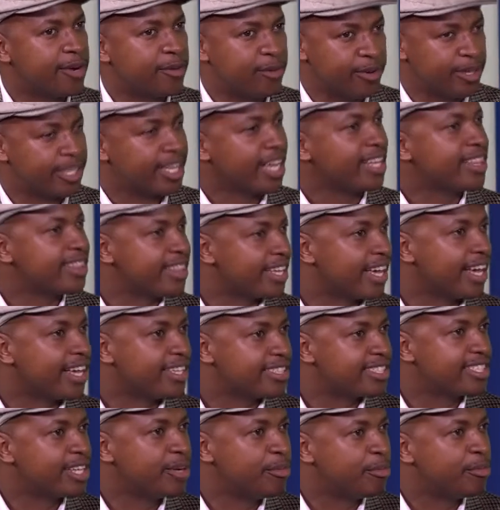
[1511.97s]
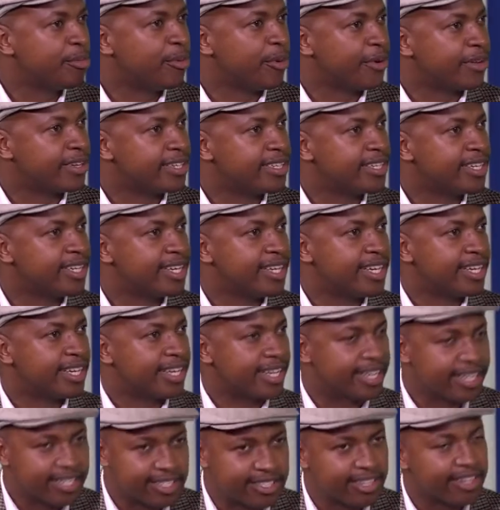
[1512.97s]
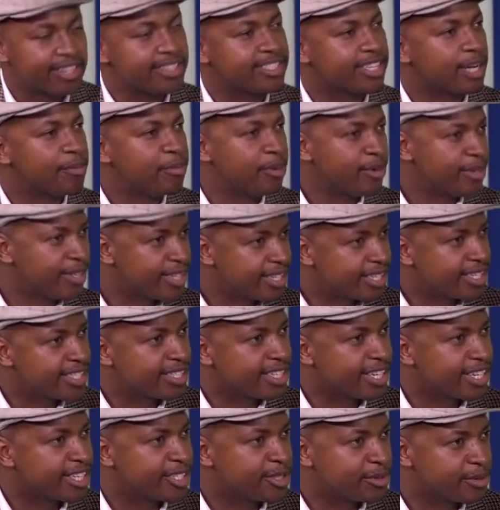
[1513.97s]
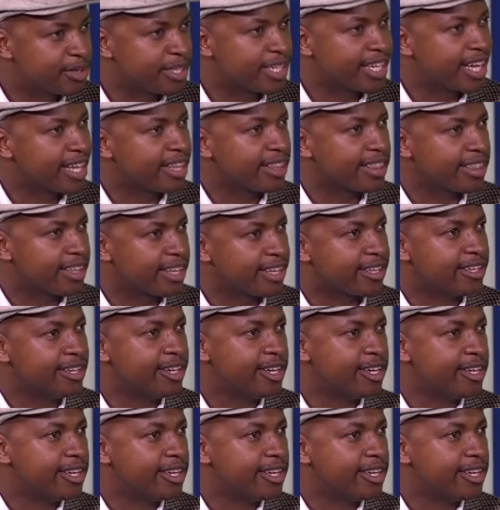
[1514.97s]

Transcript: Uh, we'll get there at some point. Wonderful. Research upon research, we'll mm. get there.